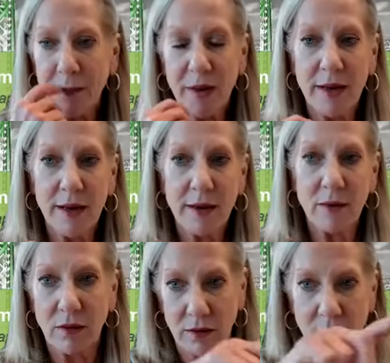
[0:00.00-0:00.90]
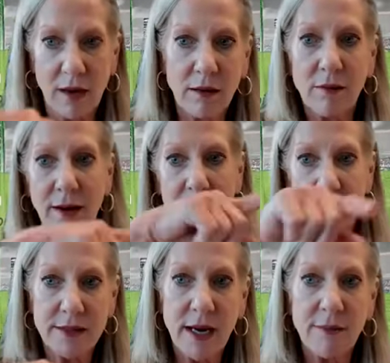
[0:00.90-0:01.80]
and got around
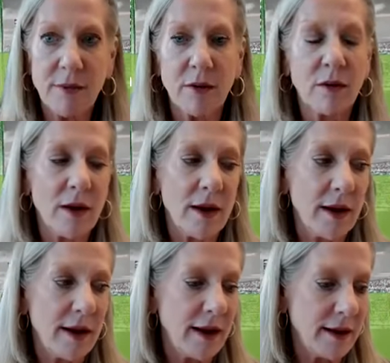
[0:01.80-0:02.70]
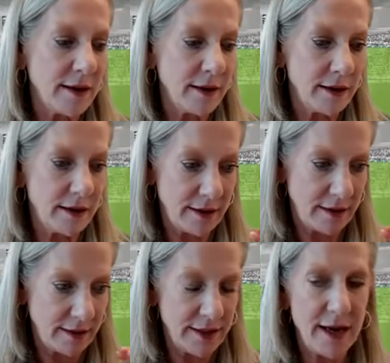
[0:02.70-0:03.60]
a table, and
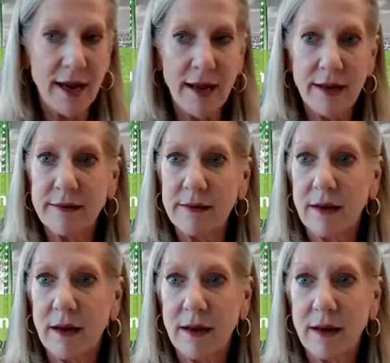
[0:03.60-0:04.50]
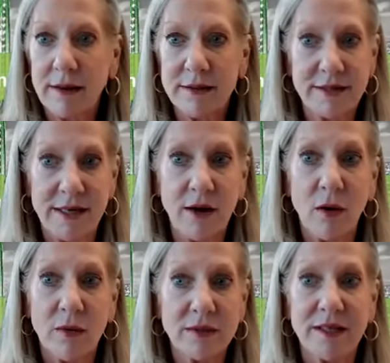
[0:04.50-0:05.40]
at the end, the
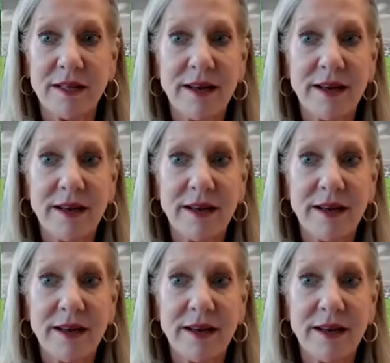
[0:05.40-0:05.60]
CEO wasn't